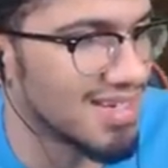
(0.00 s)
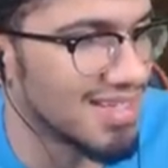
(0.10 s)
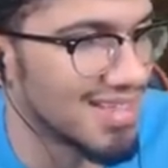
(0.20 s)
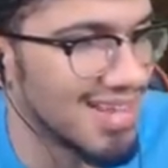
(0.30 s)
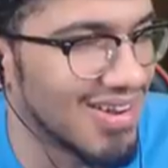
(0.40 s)

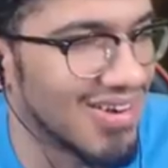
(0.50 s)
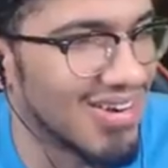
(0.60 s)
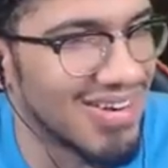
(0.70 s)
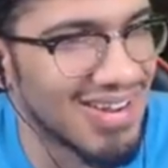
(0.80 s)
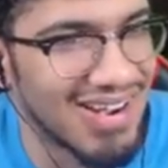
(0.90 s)
They
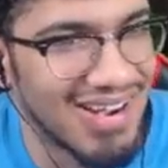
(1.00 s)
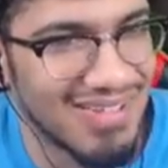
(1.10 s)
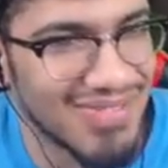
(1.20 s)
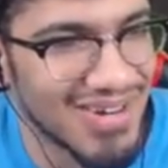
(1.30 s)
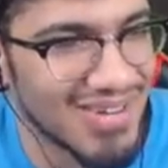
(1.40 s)
all
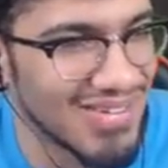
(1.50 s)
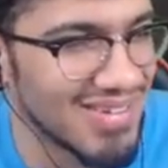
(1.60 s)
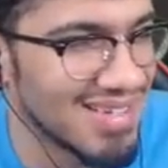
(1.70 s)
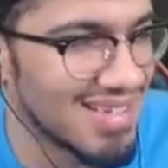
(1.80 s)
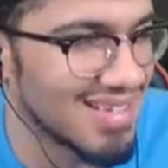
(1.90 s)
gone,
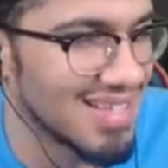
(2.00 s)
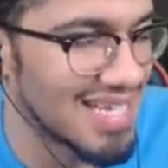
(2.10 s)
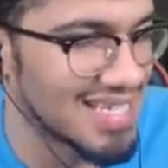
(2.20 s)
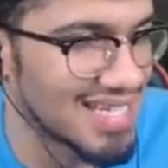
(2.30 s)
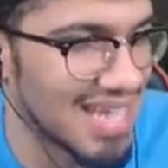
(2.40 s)
bro.
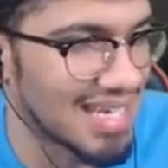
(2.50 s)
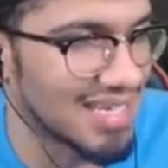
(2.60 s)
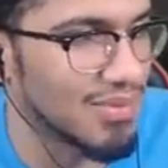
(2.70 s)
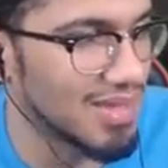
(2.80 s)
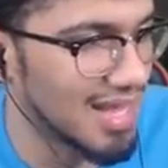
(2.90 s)
That's
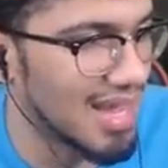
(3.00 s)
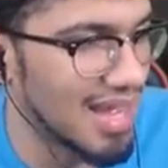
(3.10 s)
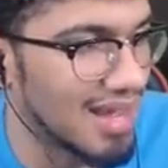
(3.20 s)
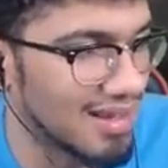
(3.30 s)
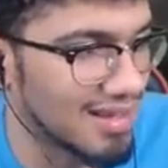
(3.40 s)
exactly what they
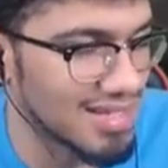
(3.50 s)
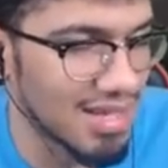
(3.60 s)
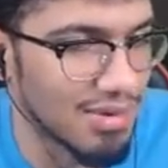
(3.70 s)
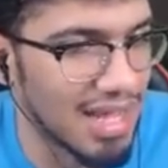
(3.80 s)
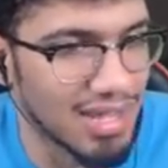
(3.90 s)
yeah, because
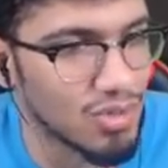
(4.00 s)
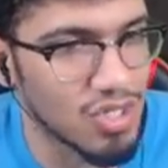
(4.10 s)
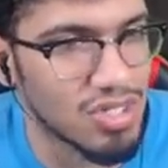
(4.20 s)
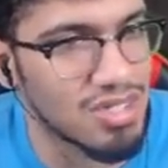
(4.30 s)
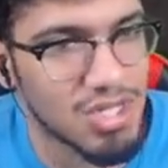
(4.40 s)
they were like, yo,
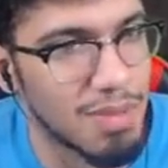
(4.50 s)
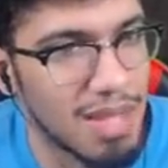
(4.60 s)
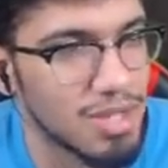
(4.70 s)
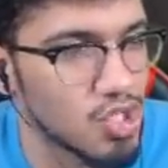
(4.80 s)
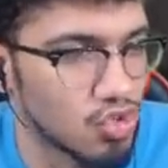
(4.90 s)
just just pay
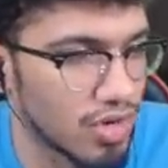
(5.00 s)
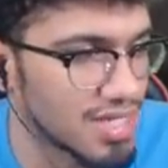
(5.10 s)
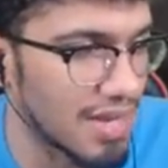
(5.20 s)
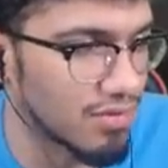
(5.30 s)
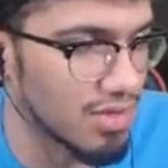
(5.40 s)
me in
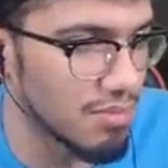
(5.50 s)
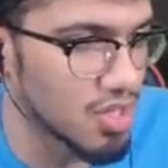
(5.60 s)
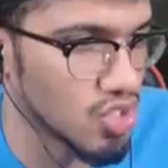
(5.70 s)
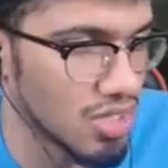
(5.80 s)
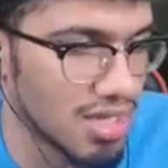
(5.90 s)
drinks after the
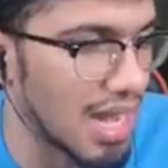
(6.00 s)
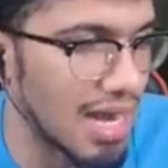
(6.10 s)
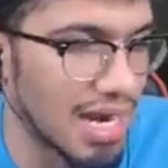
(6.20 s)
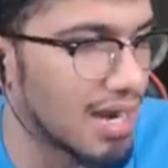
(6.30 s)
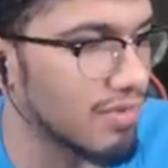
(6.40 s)
mission. He
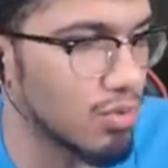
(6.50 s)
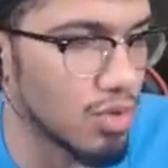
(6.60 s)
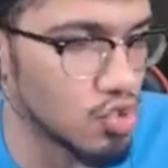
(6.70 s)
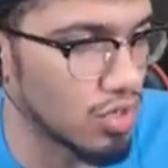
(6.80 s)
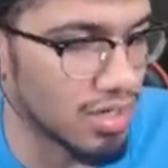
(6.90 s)
got
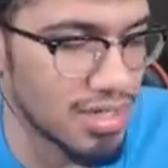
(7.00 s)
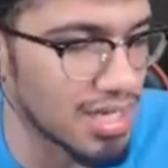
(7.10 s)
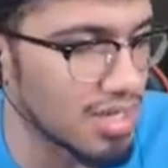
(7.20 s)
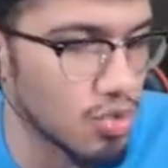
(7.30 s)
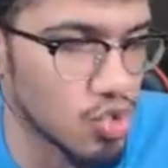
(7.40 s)
everyone drunk. He's
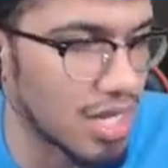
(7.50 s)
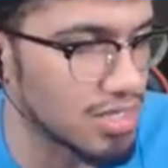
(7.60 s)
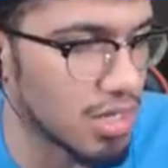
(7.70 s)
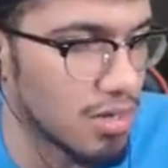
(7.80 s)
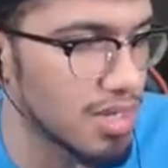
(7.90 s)
like, yo,
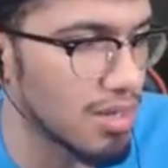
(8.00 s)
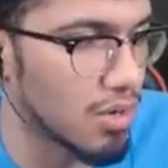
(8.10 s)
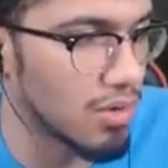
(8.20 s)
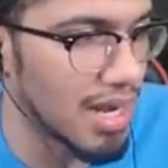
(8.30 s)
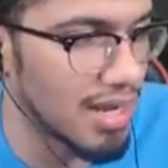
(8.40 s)
shots on me
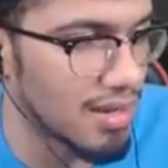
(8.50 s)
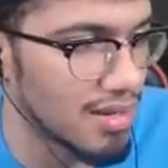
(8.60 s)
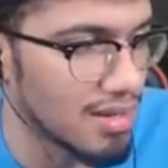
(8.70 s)
all night.